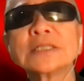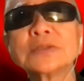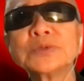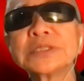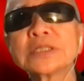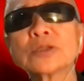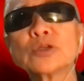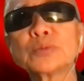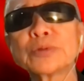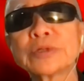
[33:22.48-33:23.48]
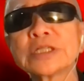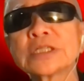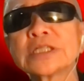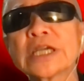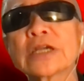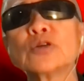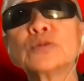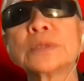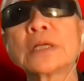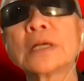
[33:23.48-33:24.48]
with the corporation
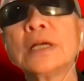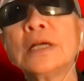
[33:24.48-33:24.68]
takeover.